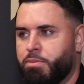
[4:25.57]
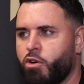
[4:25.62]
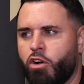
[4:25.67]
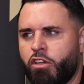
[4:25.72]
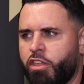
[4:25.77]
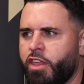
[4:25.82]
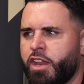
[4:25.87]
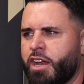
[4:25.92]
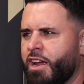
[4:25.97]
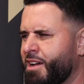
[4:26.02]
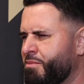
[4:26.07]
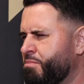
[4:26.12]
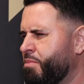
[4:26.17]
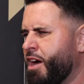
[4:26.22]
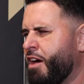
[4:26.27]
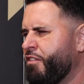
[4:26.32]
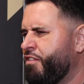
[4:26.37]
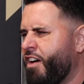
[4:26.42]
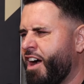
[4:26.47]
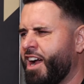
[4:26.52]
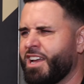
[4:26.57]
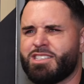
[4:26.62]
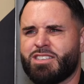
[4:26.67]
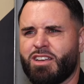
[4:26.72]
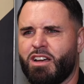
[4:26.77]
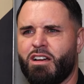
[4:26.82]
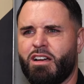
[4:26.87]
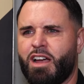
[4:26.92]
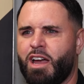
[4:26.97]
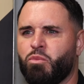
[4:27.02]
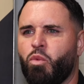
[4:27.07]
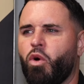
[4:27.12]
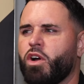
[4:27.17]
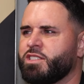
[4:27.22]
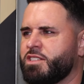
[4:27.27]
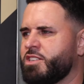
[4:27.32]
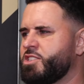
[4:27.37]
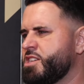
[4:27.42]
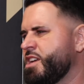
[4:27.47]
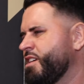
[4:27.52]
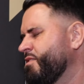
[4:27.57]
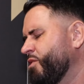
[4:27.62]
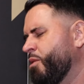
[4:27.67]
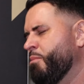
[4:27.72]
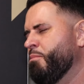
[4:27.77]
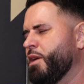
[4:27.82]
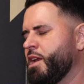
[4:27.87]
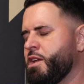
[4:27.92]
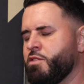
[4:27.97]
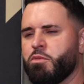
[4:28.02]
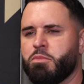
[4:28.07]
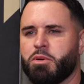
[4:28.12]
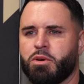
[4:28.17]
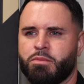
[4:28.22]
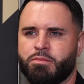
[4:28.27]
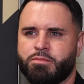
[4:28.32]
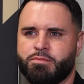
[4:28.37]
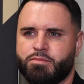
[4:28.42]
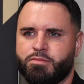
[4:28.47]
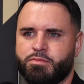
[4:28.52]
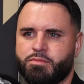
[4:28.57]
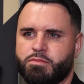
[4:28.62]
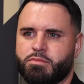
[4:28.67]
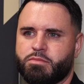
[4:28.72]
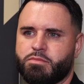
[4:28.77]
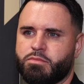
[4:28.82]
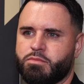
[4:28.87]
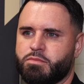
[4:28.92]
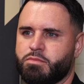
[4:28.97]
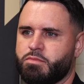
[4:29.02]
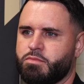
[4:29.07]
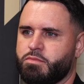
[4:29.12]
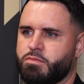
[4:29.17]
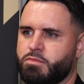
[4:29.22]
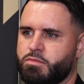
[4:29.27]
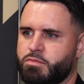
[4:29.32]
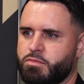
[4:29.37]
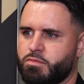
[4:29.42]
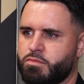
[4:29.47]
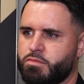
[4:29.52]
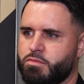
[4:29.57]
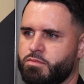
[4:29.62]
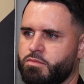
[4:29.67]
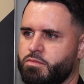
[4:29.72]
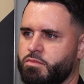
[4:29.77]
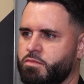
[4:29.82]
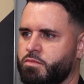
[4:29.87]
But other than a, a fighter and what he's achieved, unbelievable. In your